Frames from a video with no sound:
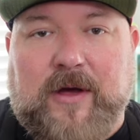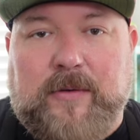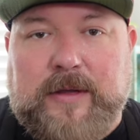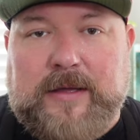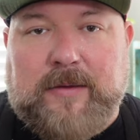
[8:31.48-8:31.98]

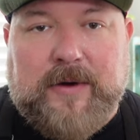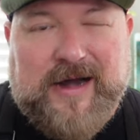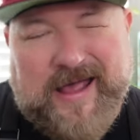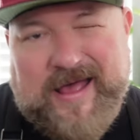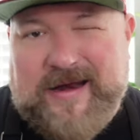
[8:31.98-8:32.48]
going that we're
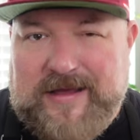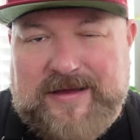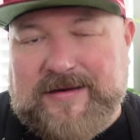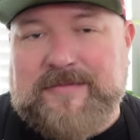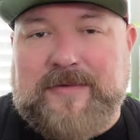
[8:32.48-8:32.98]
gonna add
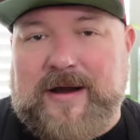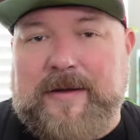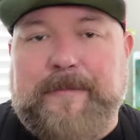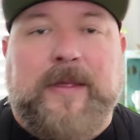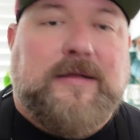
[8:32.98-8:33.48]
in,
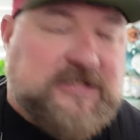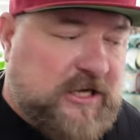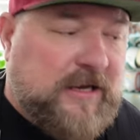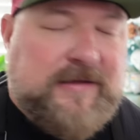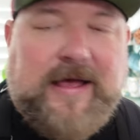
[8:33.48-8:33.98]
right?
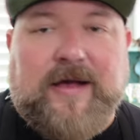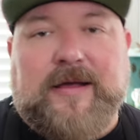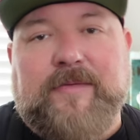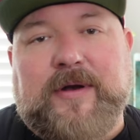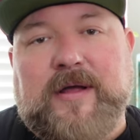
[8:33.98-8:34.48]
Shut it down,
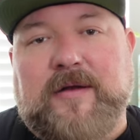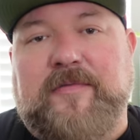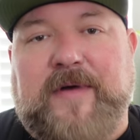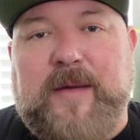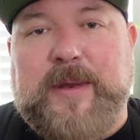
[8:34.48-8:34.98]
give it another
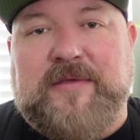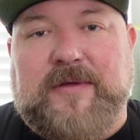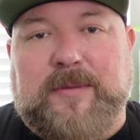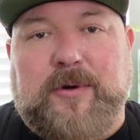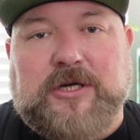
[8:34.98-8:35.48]
5 minutes
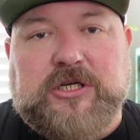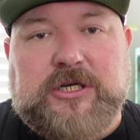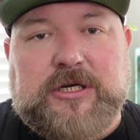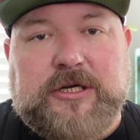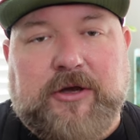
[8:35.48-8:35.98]
on the pressure
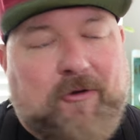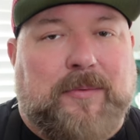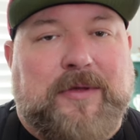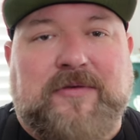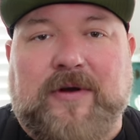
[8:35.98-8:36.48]
cook.
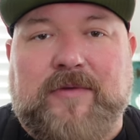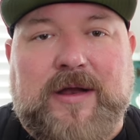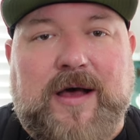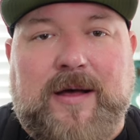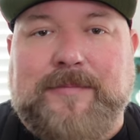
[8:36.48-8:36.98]
We'll be serving
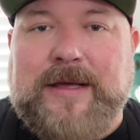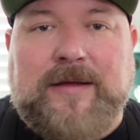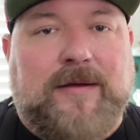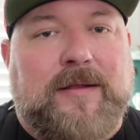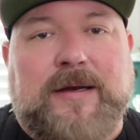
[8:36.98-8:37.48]
it up,
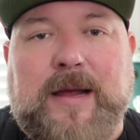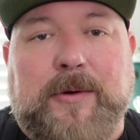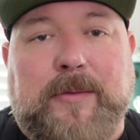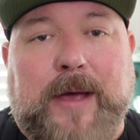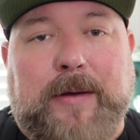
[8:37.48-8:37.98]
eating good in the
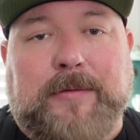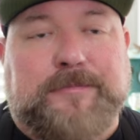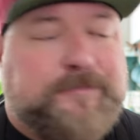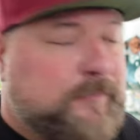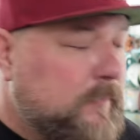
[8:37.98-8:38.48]
neighborhood, baby.
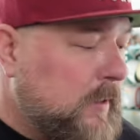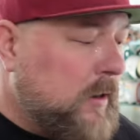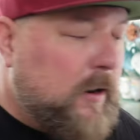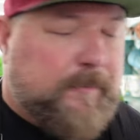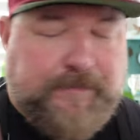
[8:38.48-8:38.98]
All
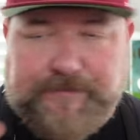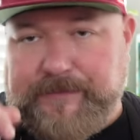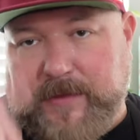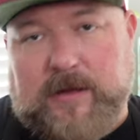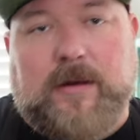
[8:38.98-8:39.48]
right,
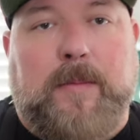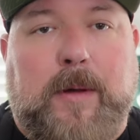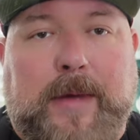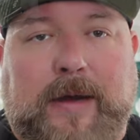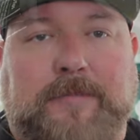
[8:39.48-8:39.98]
come
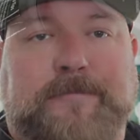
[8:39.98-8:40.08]
on back.